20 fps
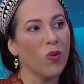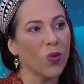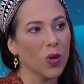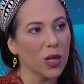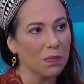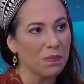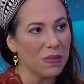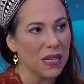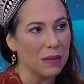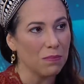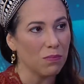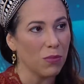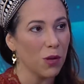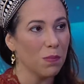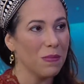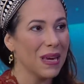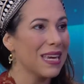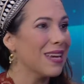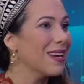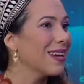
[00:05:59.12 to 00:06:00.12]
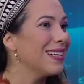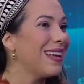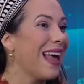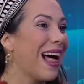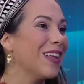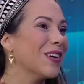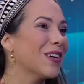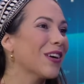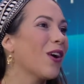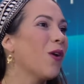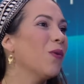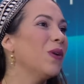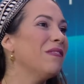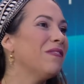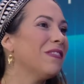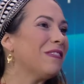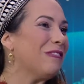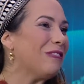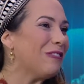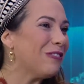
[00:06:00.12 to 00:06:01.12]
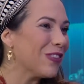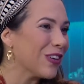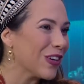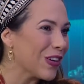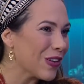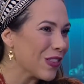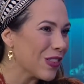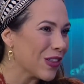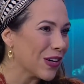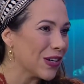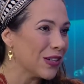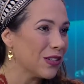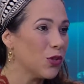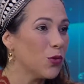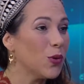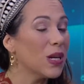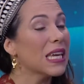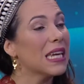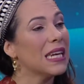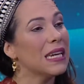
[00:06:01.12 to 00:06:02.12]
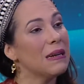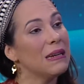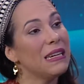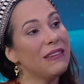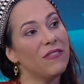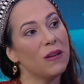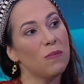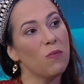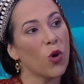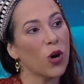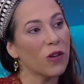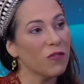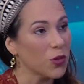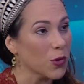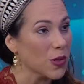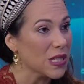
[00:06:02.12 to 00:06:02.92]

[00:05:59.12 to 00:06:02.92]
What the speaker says: more people, making a dollar go even further, doing it in even more of a